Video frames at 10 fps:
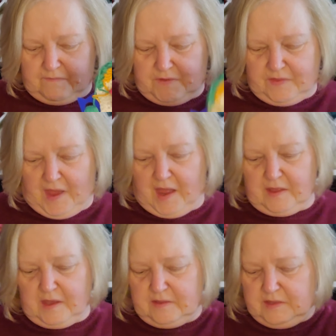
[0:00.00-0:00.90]
for that.
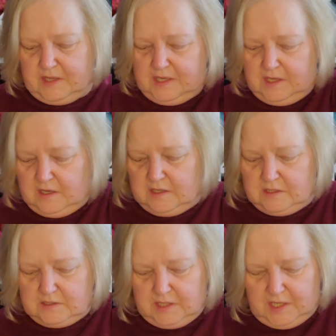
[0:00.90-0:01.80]
And the
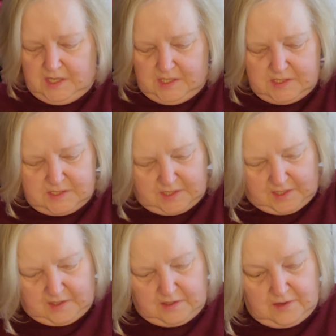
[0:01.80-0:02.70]
yarn is
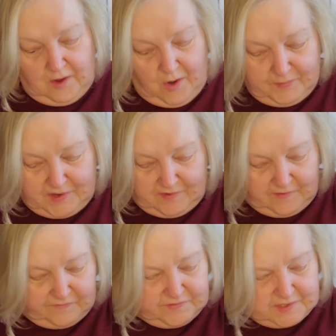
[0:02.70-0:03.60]

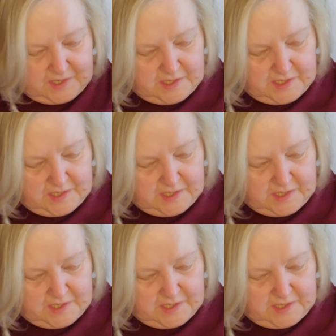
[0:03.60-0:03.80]
Hobbycraft's